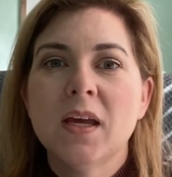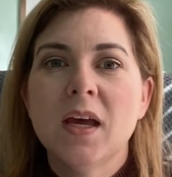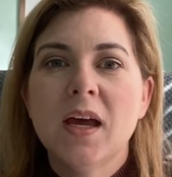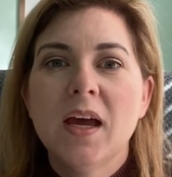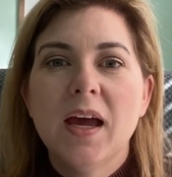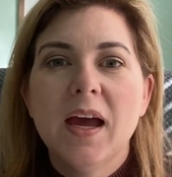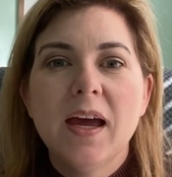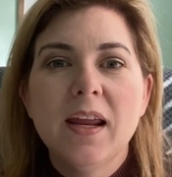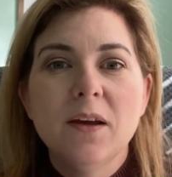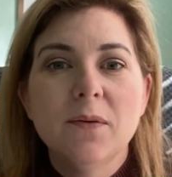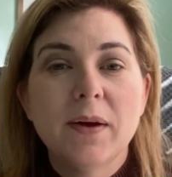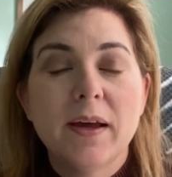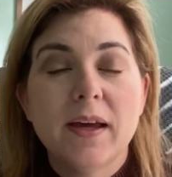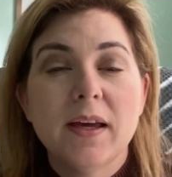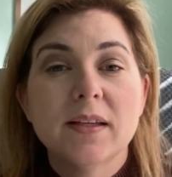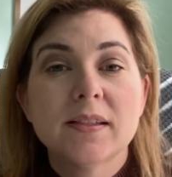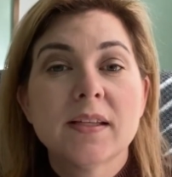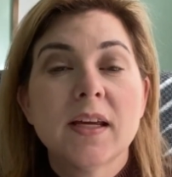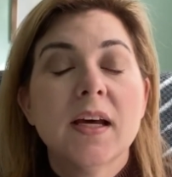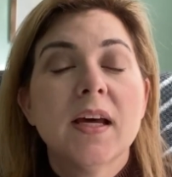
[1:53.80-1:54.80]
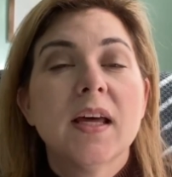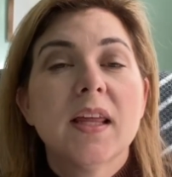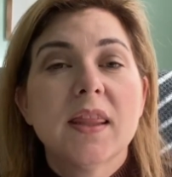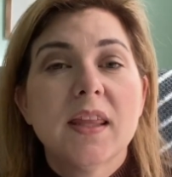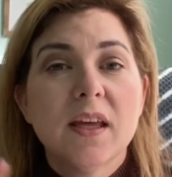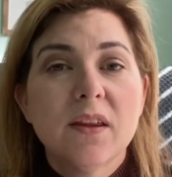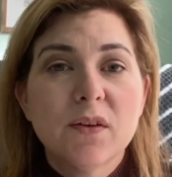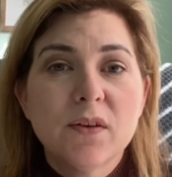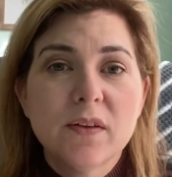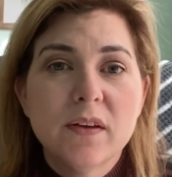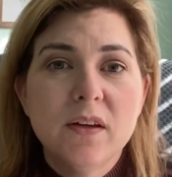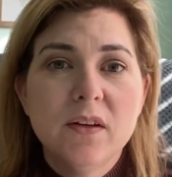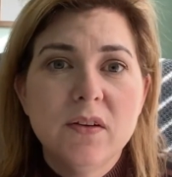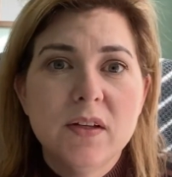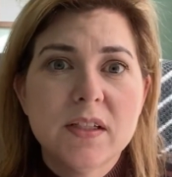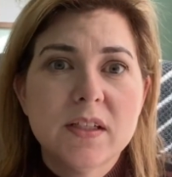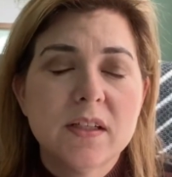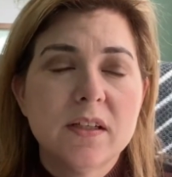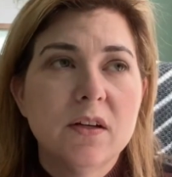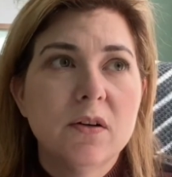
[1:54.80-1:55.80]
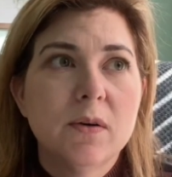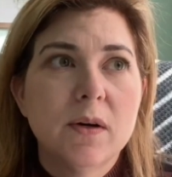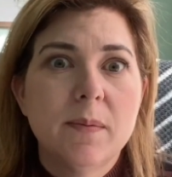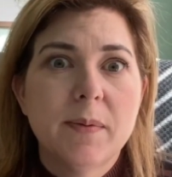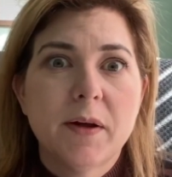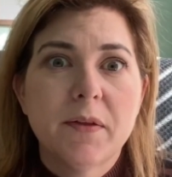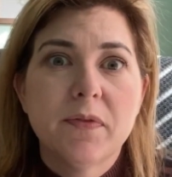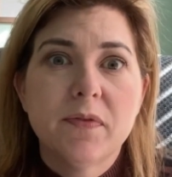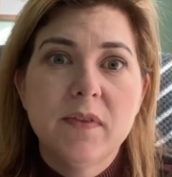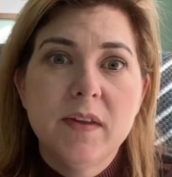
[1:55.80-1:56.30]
Anyways, the other thing you need to know about